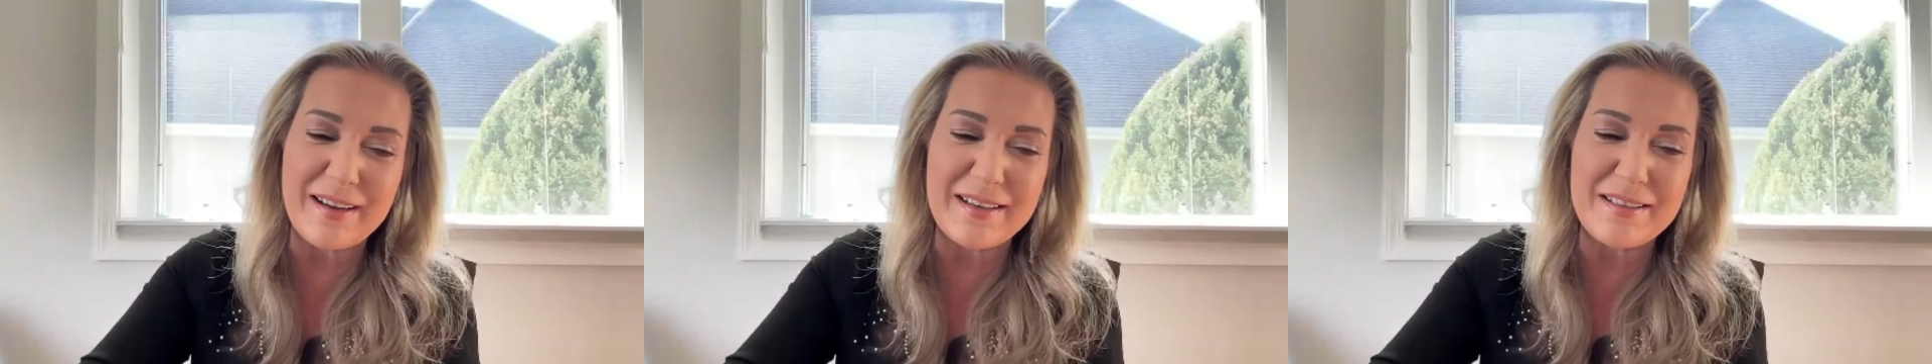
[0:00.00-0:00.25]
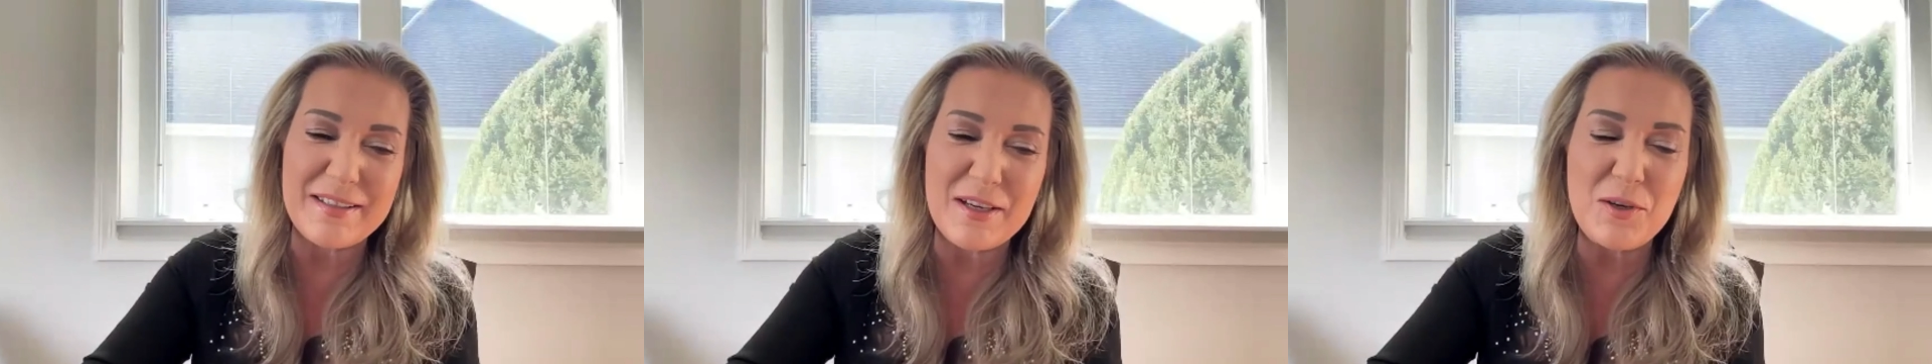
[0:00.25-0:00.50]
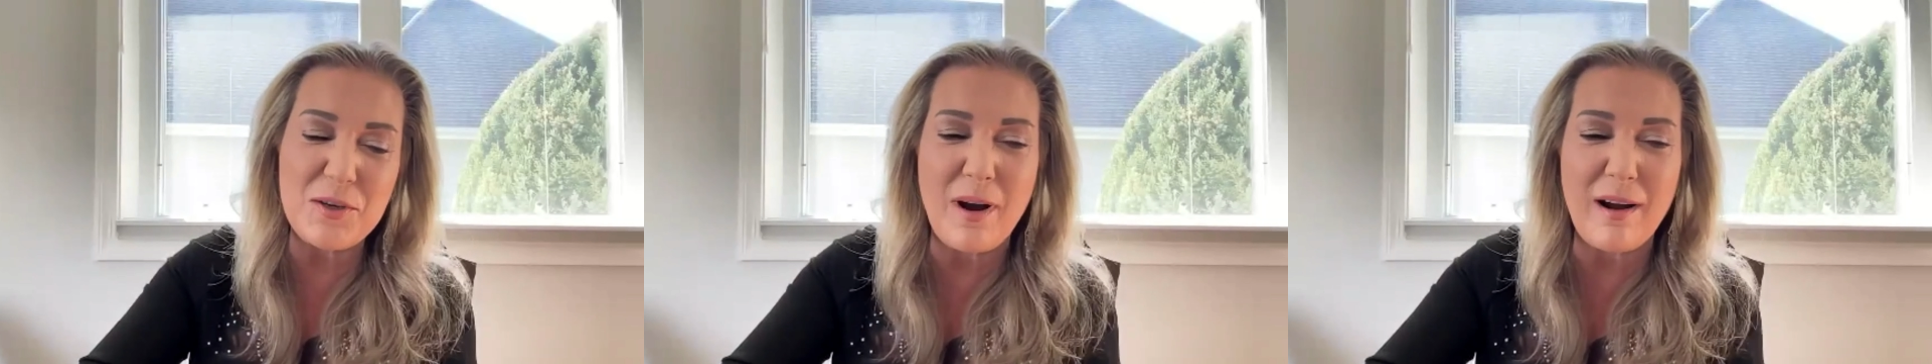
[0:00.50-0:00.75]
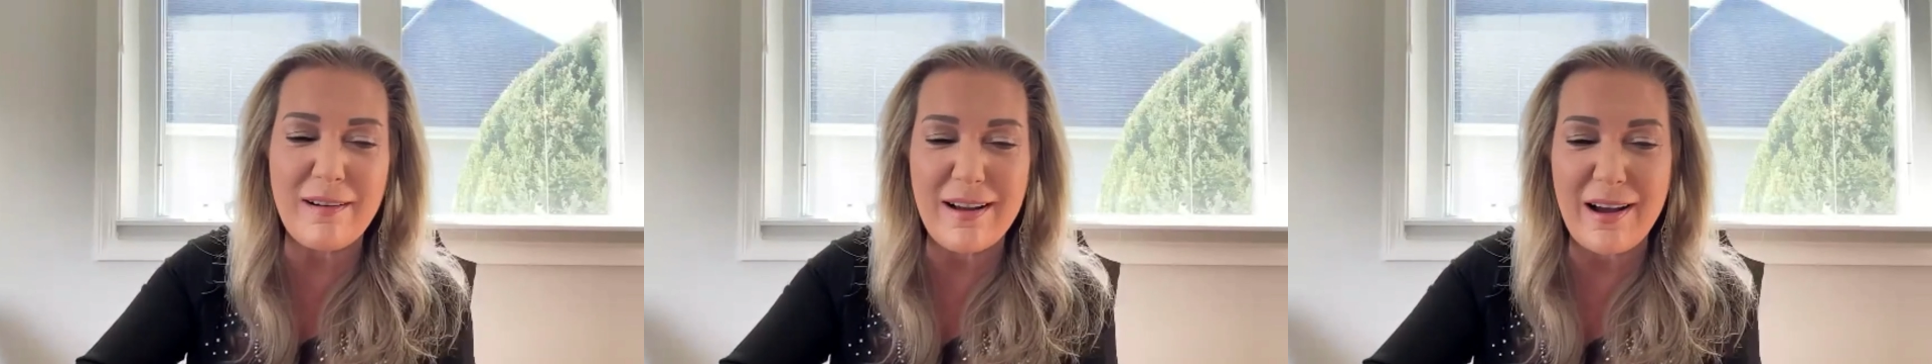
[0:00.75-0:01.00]

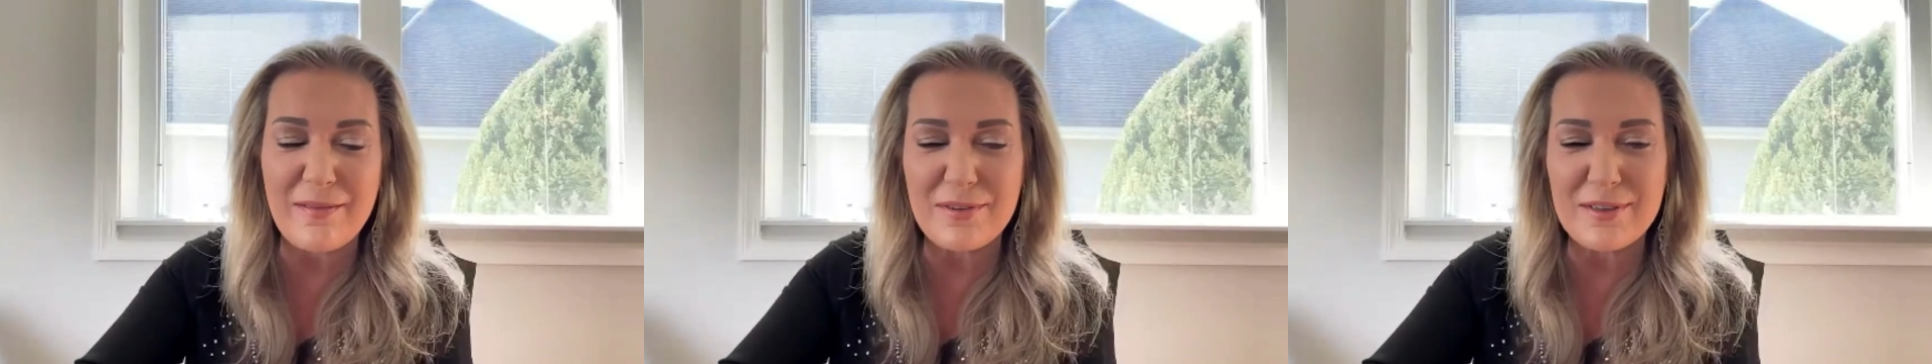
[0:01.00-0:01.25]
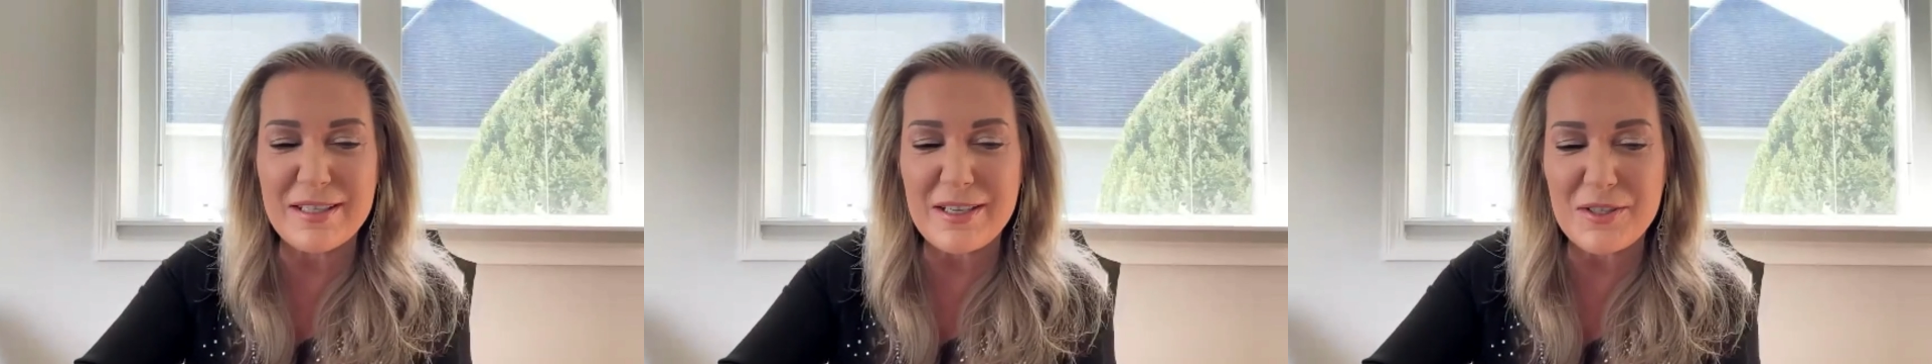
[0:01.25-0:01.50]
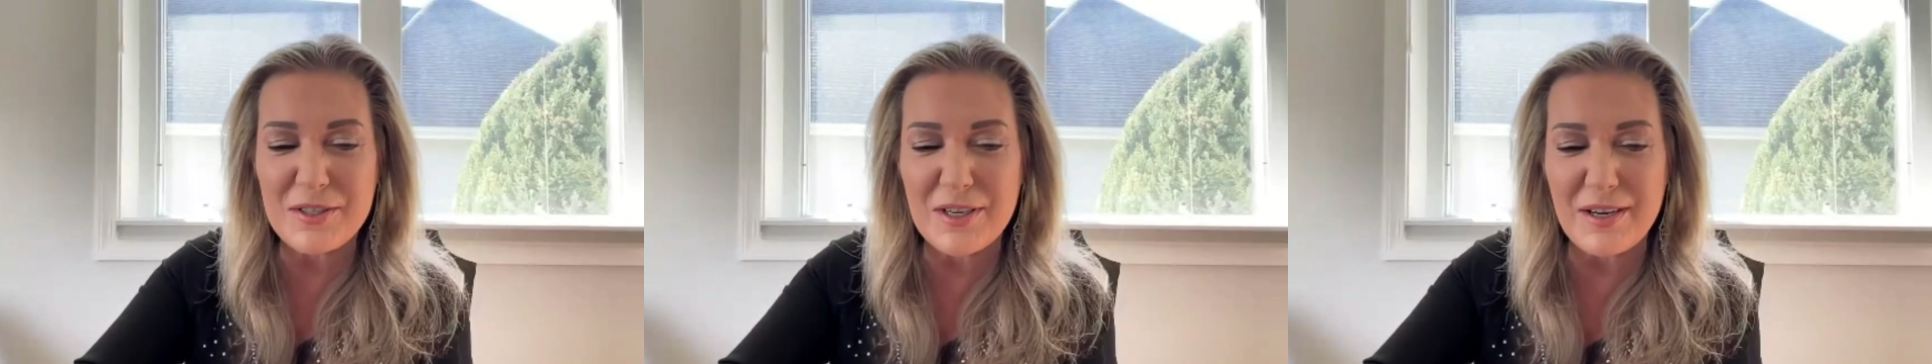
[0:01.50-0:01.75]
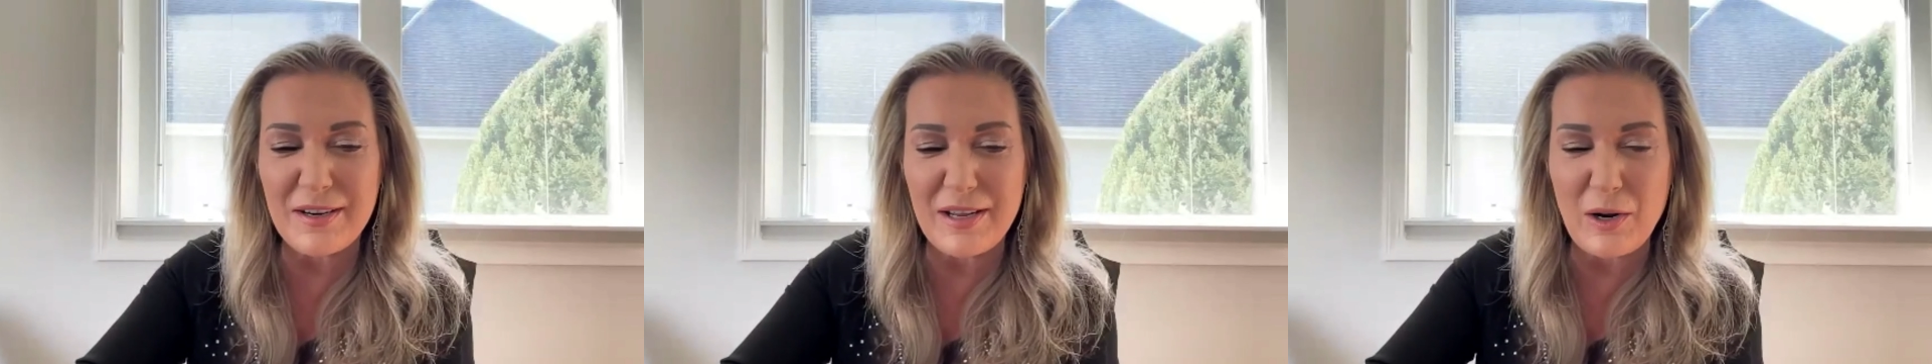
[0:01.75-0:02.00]
continue our conversation,